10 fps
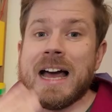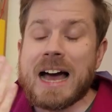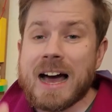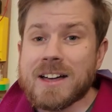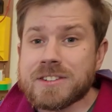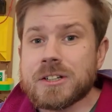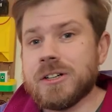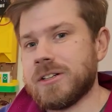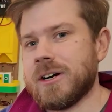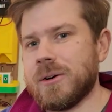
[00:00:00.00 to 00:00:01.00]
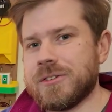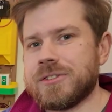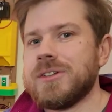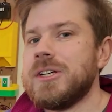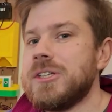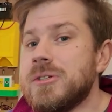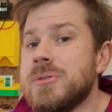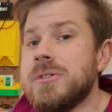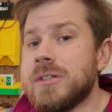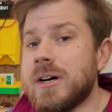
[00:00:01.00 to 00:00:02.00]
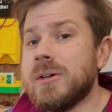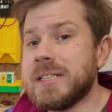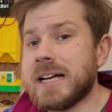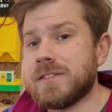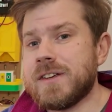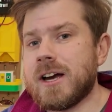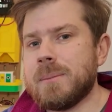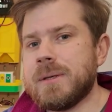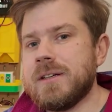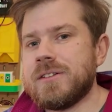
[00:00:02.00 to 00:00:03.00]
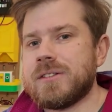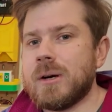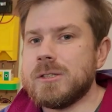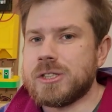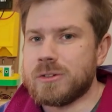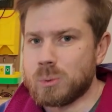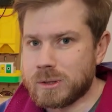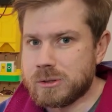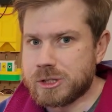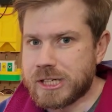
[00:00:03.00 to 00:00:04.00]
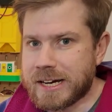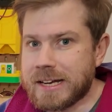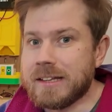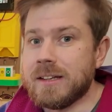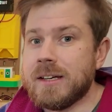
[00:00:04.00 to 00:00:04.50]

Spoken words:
As a good host, you know that VIPs don't just want to check in.